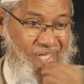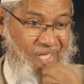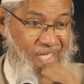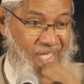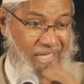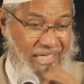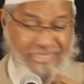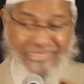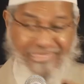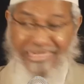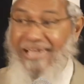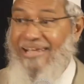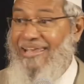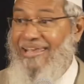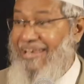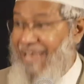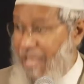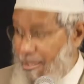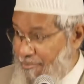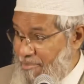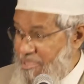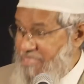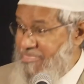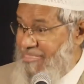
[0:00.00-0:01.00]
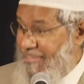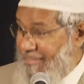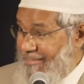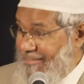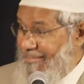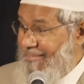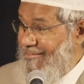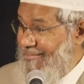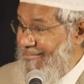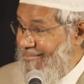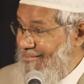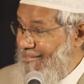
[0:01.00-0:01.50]
He sent an
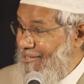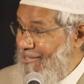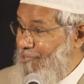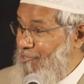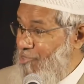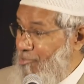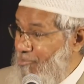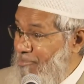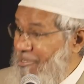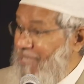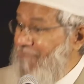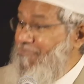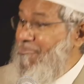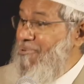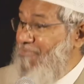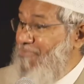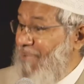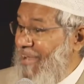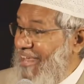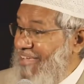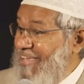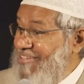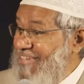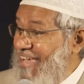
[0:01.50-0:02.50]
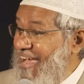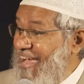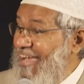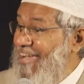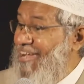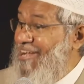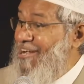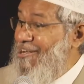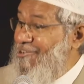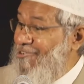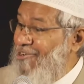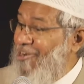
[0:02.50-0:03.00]
emissary to meet me in Malaysia.
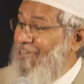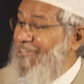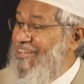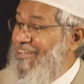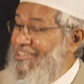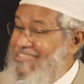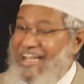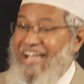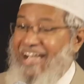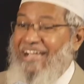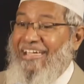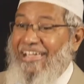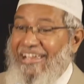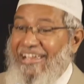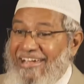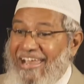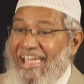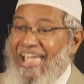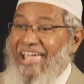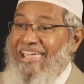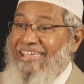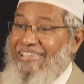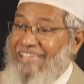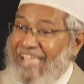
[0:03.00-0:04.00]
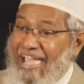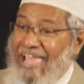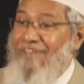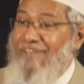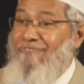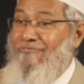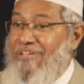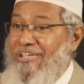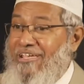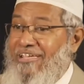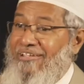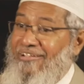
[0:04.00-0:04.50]
Dr. Zakir Naik, can
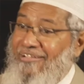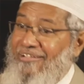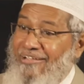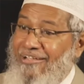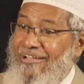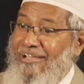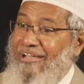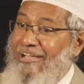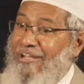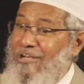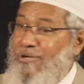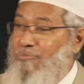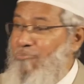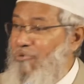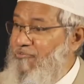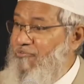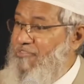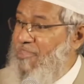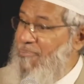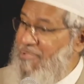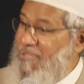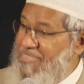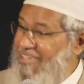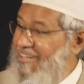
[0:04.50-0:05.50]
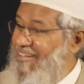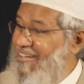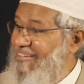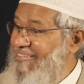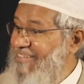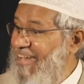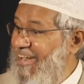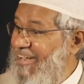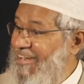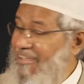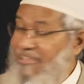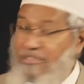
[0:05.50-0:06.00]
we remove the
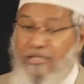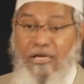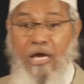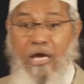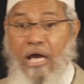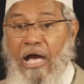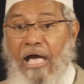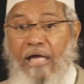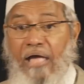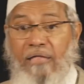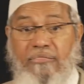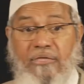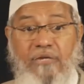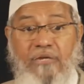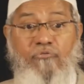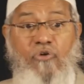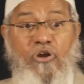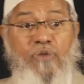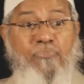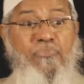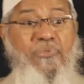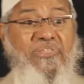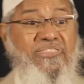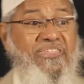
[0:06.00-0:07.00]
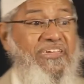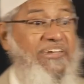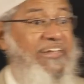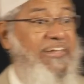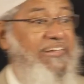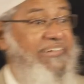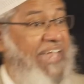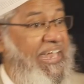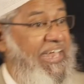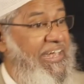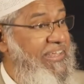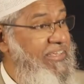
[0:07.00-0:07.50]
misunderstanding? I said, what
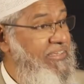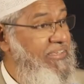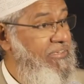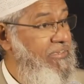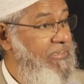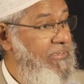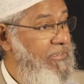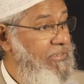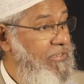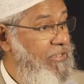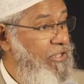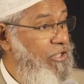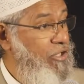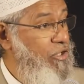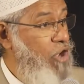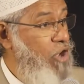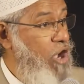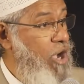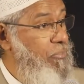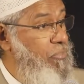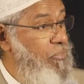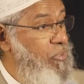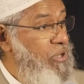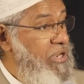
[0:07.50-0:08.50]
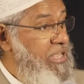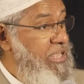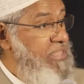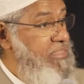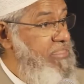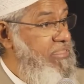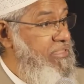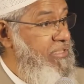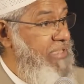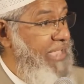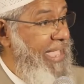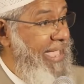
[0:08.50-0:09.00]
misunderstanding? Your
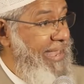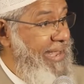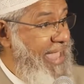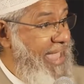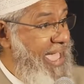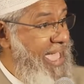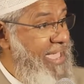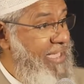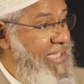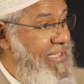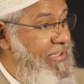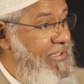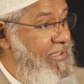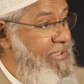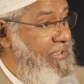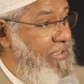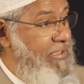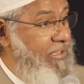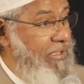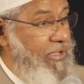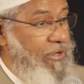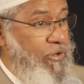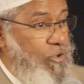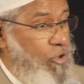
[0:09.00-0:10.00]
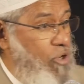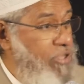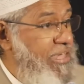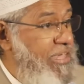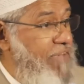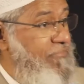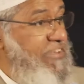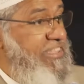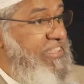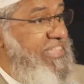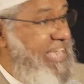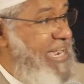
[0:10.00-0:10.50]
police, NI, knows
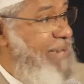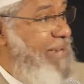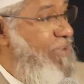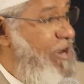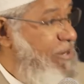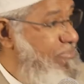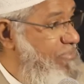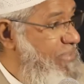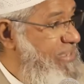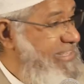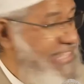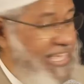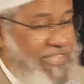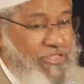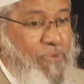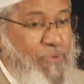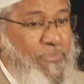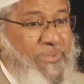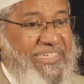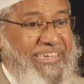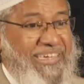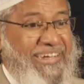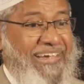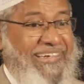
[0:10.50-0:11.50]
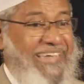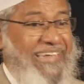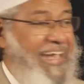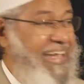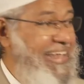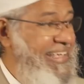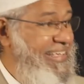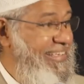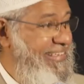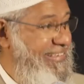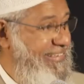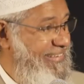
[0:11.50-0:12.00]
everything about me. There's no
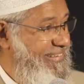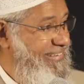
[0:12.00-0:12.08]
misunderstanding.